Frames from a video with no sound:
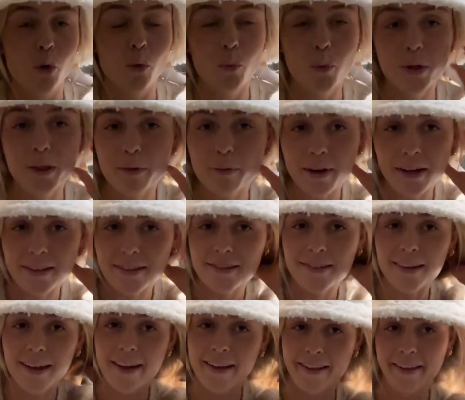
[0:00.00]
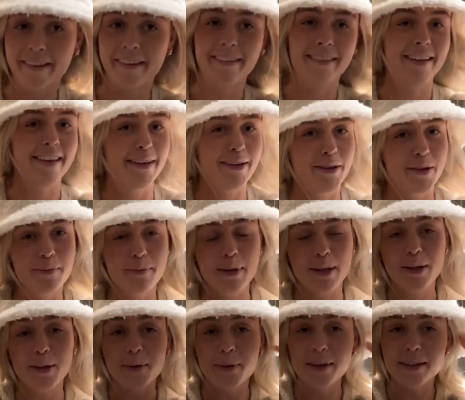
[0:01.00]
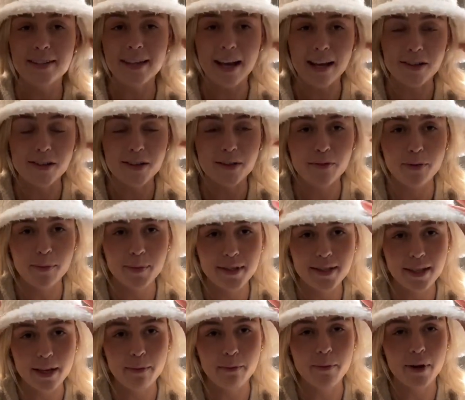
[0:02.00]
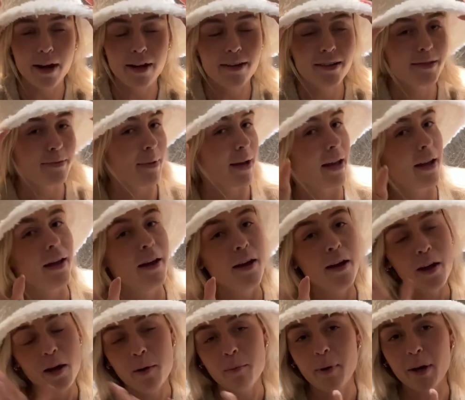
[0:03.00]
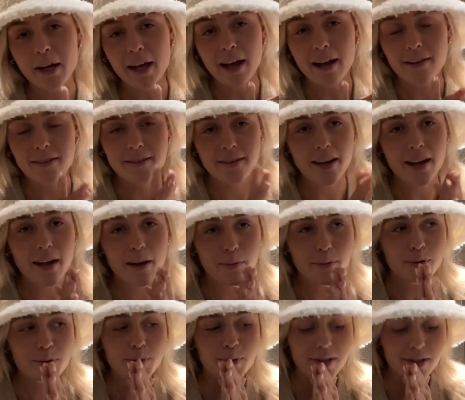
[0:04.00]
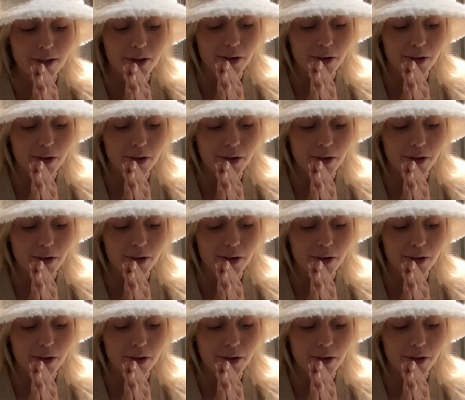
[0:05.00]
with the right styling, it could be cute. It's actually from the same brand as my bucket hat today, which was the